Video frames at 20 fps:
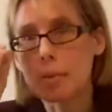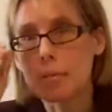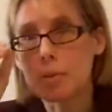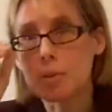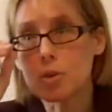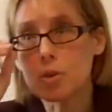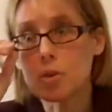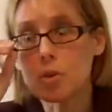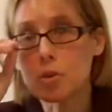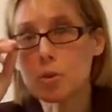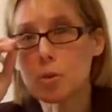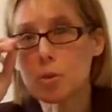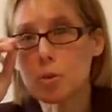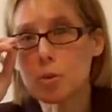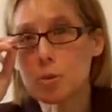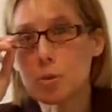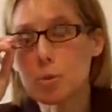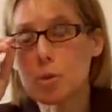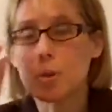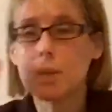the students were
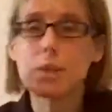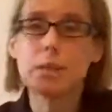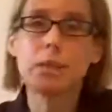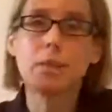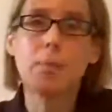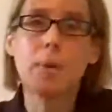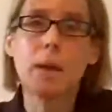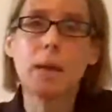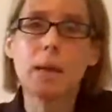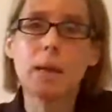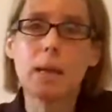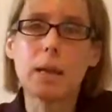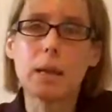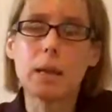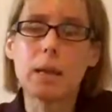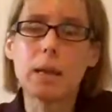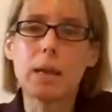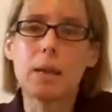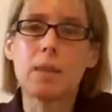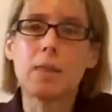participating
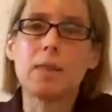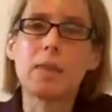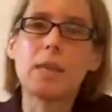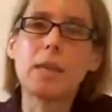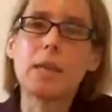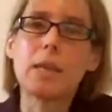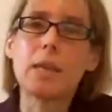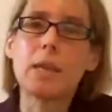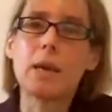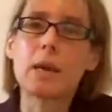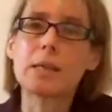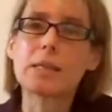in the